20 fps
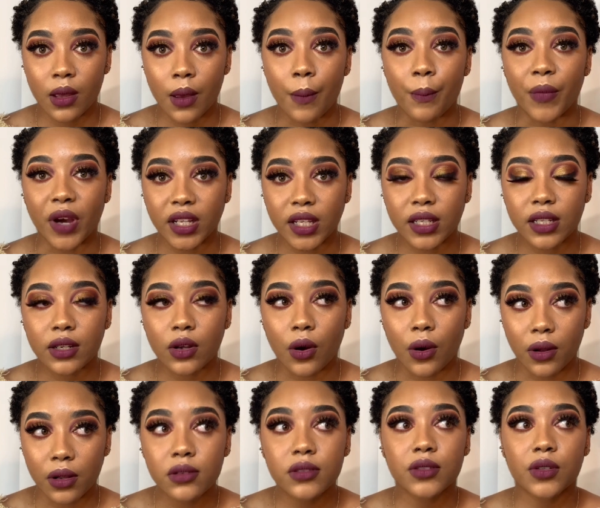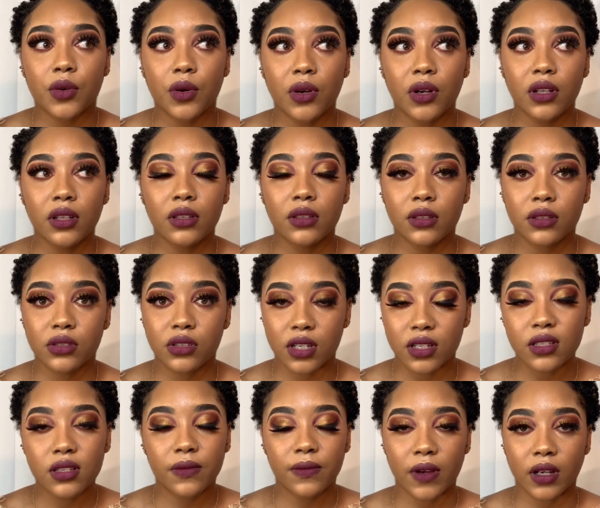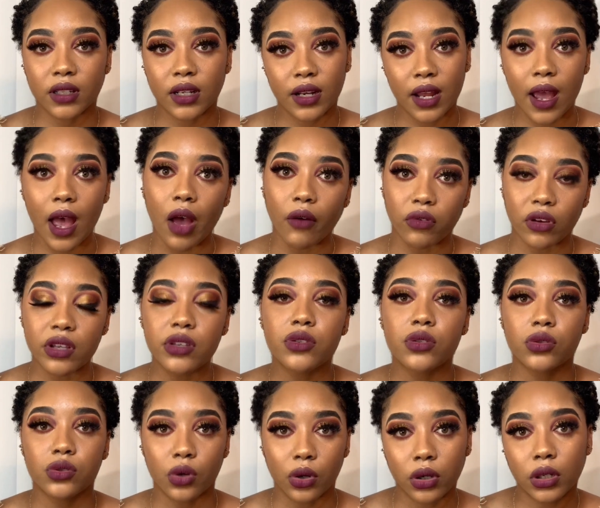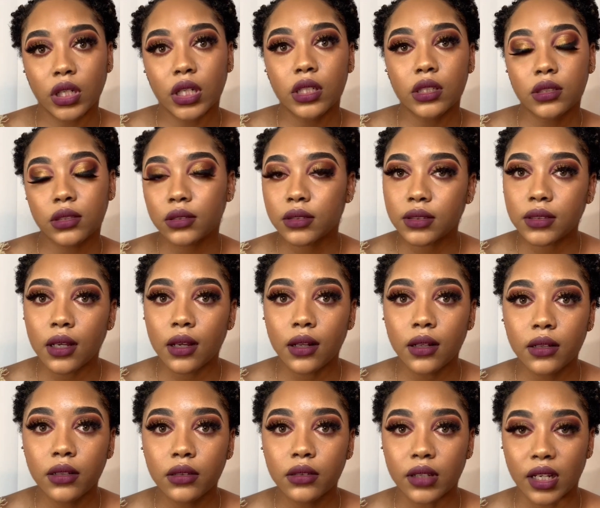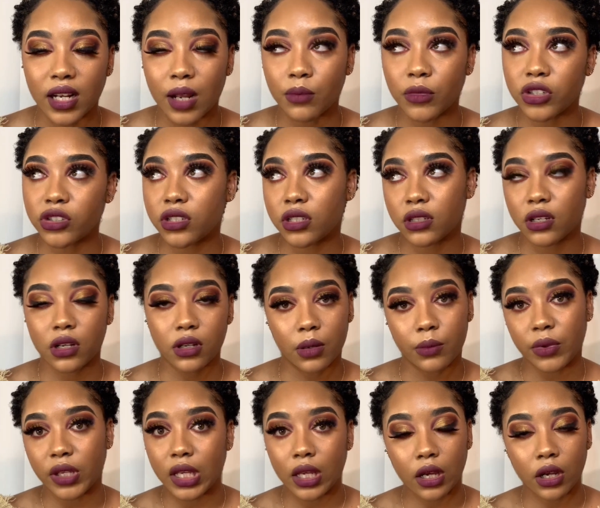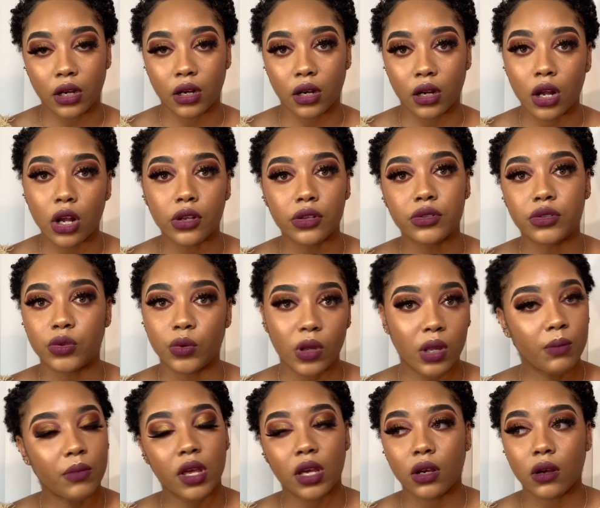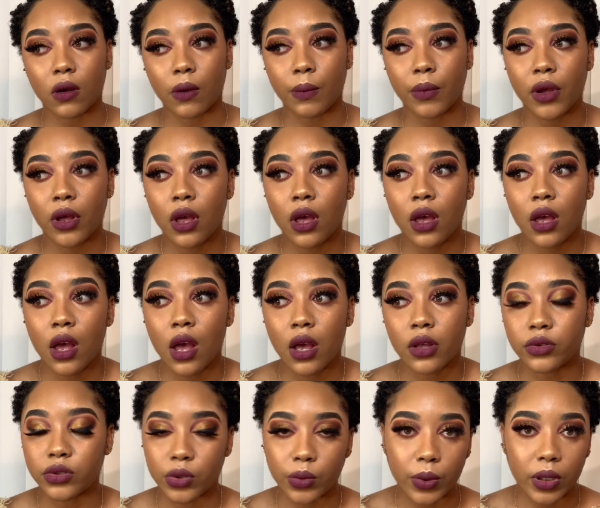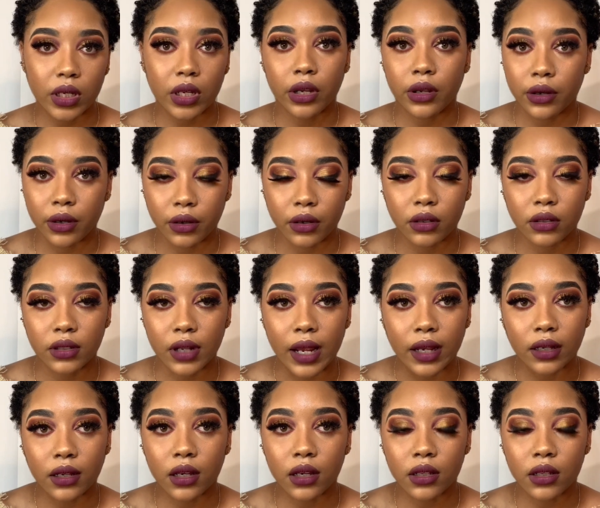But also just the fact that I have a story to tell, that I'm not just gonna be here doing makeup, doing hair, like